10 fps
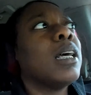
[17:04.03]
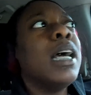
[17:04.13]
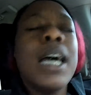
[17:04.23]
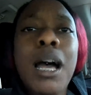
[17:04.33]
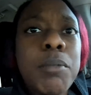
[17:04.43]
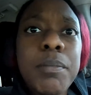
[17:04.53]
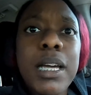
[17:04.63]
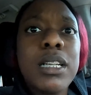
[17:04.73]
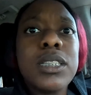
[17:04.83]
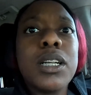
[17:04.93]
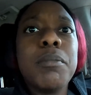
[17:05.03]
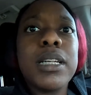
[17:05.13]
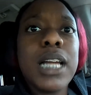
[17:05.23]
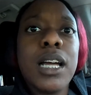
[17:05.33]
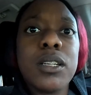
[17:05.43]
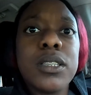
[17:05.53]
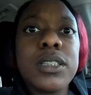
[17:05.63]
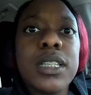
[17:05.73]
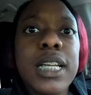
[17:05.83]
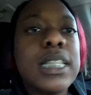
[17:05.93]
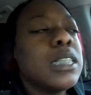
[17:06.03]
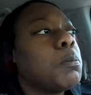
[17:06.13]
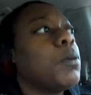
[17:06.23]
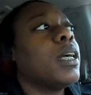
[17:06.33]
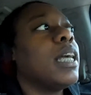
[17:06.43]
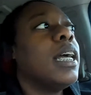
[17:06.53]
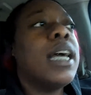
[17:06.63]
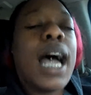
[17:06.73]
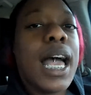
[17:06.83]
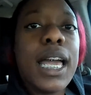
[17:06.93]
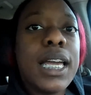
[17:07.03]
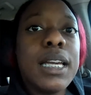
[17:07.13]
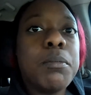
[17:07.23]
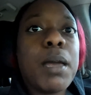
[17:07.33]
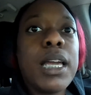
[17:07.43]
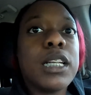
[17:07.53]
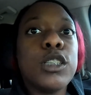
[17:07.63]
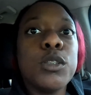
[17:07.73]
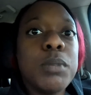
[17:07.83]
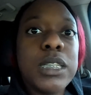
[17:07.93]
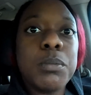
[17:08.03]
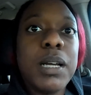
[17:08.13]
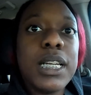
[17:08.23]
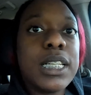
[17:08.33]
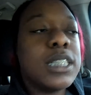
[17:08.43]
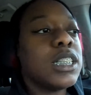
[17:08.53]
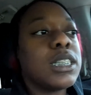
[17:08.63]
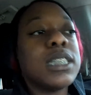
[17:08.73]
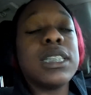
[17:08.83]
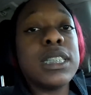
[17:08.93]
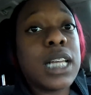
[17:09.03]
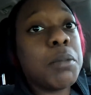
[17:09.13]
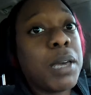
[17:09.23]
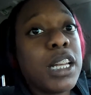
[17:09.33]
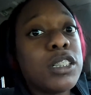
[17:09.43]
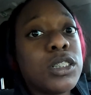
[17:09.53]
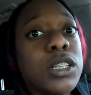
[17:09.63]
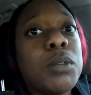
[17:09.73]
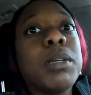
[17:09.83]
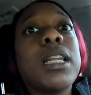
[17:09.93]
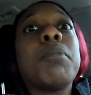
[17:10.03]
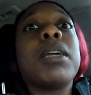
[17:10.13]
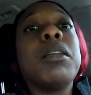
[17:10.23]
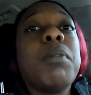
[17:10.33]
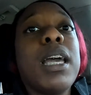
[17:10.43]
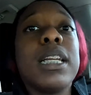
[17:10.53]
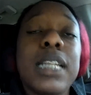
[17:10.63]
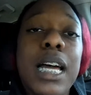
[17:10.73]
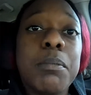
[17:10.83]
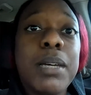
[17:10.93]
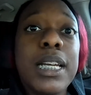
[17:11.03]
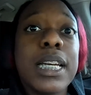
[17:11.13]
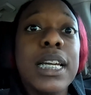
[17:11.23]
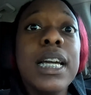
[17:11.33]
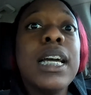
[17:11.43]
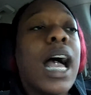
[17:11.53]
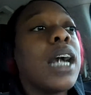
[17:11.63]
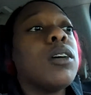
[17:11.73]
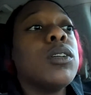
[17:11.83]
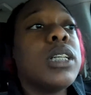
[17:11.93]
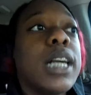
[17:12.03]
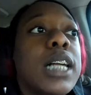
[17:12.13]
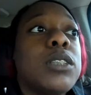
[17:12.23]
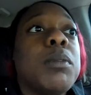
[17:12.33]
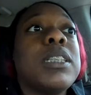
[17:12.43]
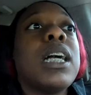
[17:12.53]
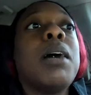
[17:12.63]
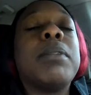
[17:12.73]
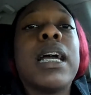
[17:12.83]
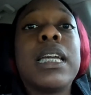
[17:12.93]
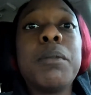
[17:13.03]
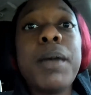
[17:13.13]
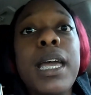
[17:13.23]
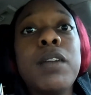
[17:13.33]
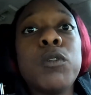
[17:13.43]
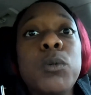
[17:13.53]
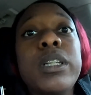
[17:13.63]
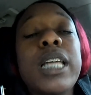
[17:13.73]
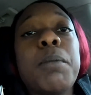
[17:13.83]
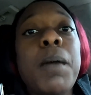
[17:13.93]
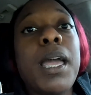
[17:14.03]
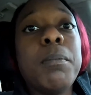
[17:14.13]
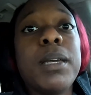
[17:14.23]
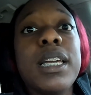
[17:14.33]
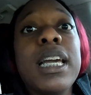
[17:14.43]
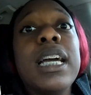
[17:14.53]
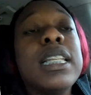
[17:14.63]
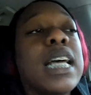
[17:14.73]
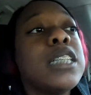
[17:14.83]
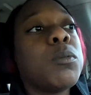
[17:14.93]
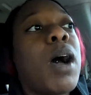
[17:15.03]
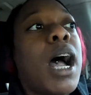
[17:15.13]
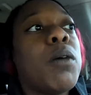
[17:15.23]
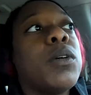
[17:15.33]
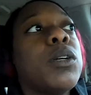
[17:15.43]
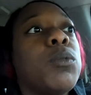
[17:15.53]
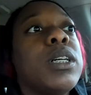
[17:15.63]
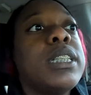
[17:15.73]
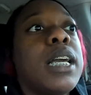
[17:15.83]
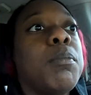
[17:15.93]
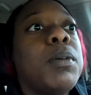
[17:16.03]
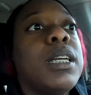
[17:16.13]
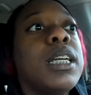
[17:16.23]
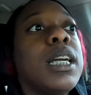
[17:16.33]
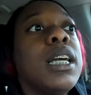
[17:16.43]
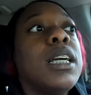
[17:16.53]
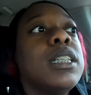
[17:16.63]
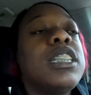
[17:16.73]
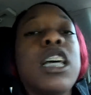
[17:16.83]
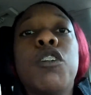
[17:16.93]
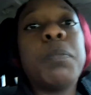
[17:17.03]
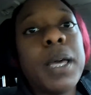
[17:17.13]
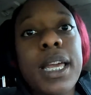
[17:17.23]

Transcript: I'm a manager at McDonald's. At this point, I ain't making too much money, and just because they say manager don't mean I'm getting paid a lot of money. I go in there, I do my job, and I get paid for what they pay me. That's why I want to one day be self-paid,